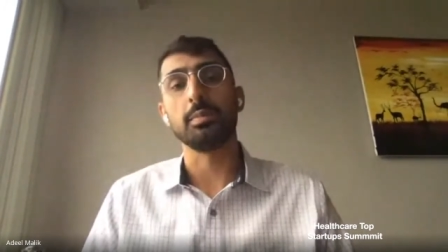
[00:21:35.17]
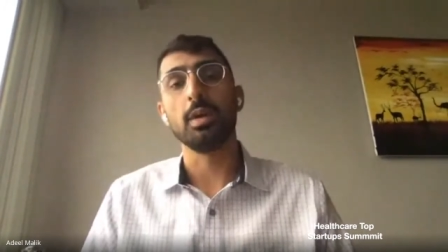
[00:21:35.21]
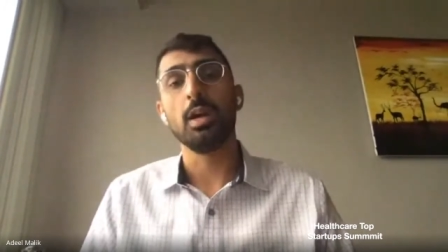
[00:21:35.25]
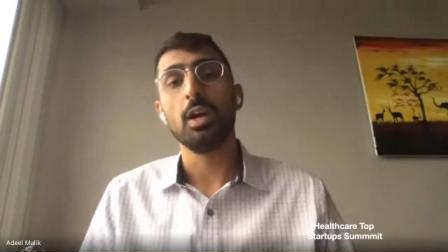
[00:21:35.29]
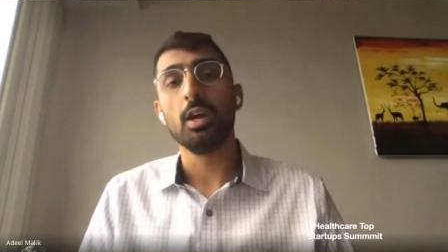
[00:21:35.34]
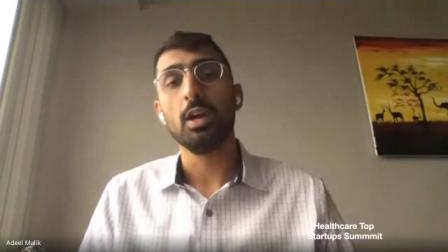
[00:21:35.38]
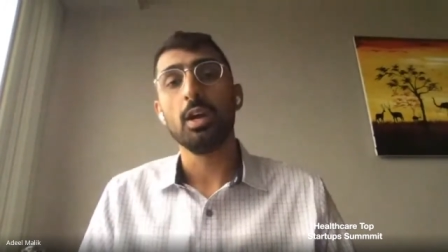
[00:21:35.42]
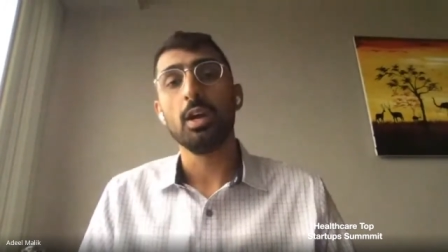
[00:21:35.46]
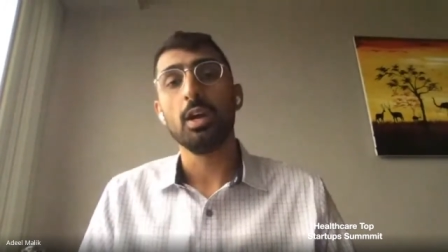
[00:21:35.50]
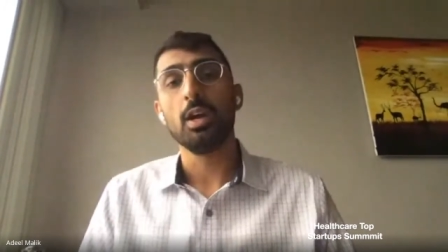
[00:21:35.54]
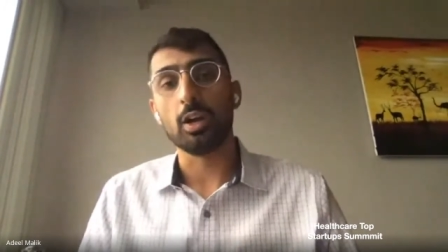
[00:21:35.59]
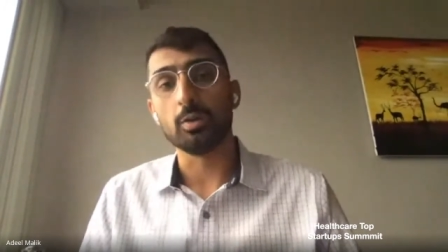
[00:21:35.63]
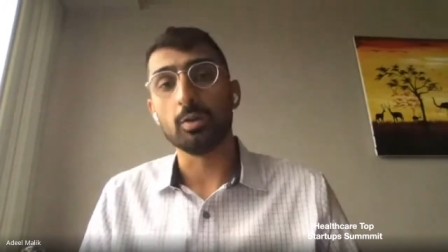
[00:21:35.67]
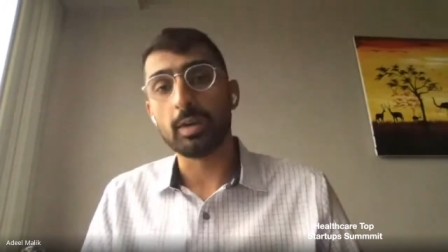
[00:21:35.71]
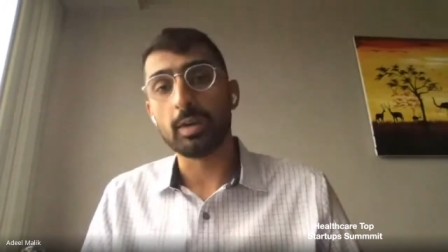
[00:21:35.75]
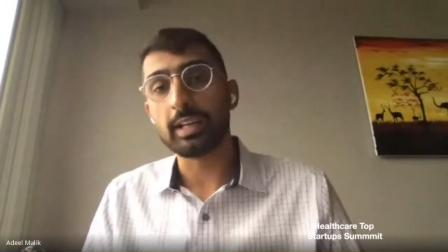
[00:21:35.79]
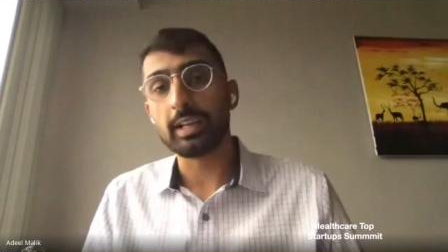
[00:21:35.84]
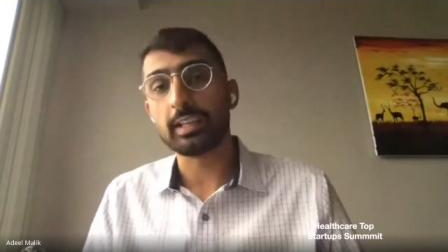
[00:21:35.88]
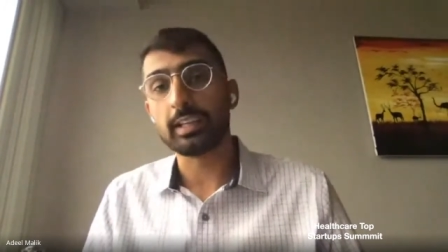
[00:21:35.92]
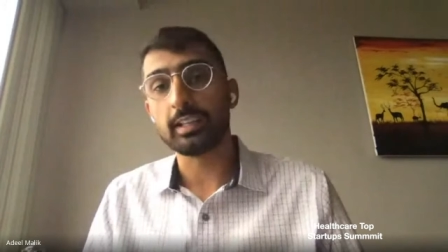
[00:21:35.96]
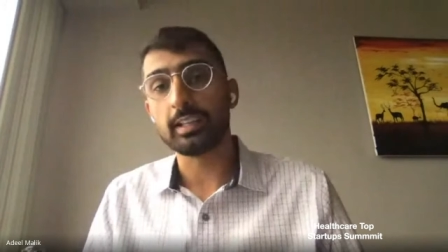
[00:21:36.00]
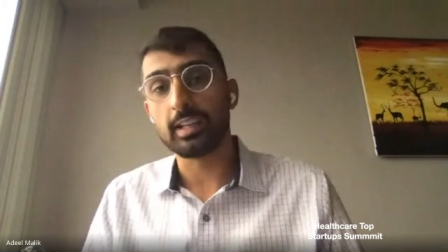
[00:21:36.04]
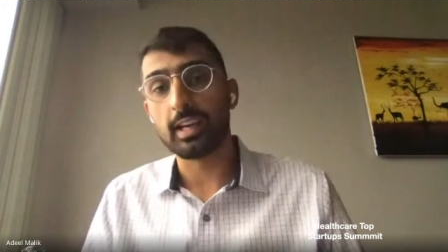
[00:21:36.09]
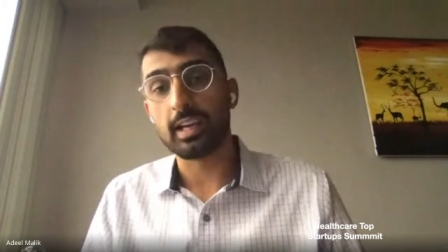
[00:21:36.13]
are
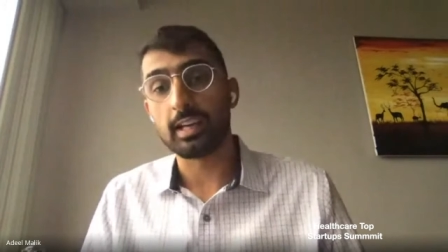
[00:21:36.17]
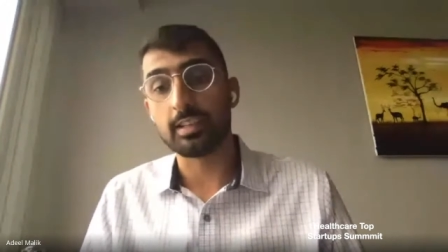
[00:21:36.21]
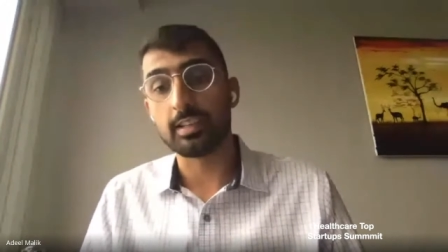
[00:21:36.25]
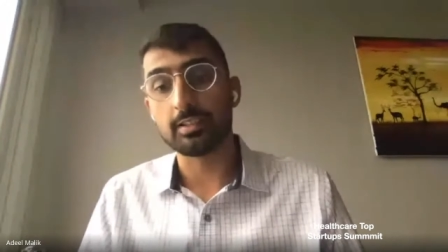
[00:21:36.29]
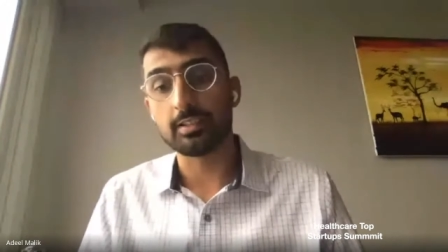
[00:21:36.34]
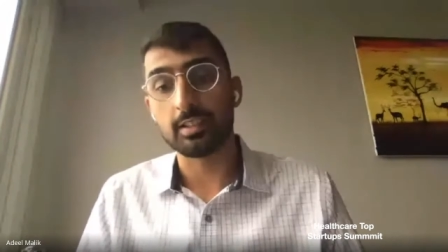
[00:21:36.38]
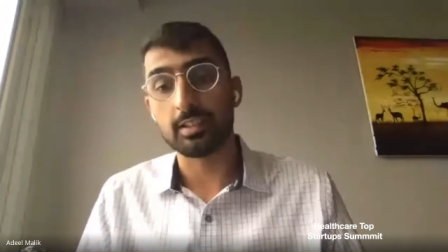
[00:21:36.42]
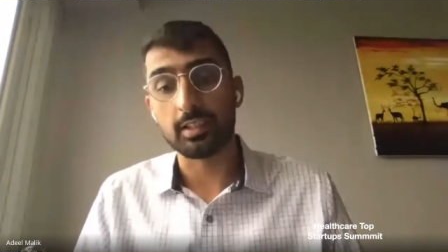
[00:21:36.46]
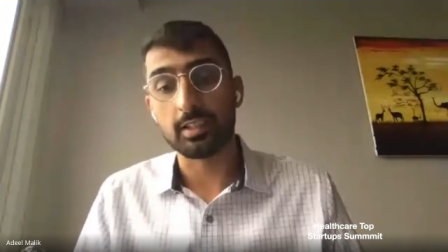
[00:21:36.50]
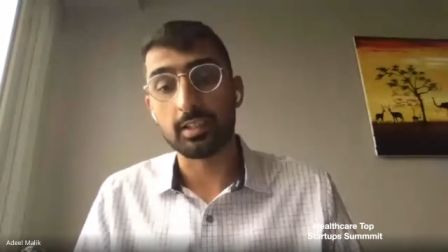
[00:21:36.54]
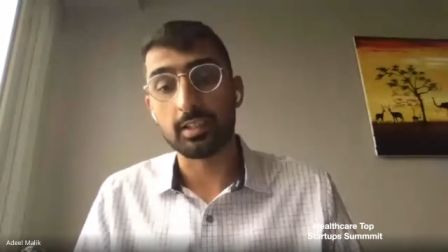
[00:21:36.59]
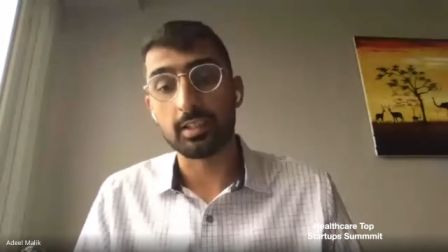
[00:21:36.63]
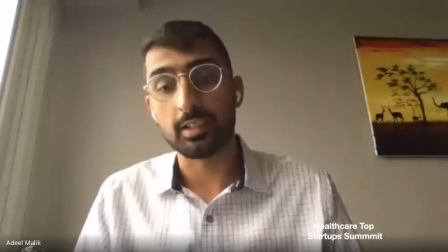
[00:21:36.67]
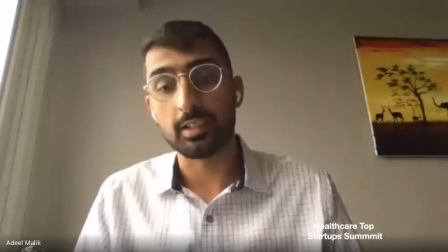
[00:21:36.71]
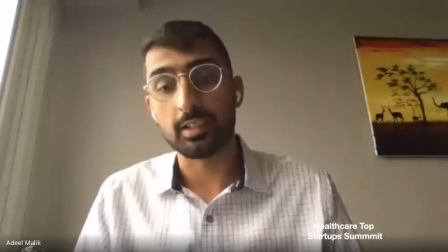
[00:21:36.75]
recognizing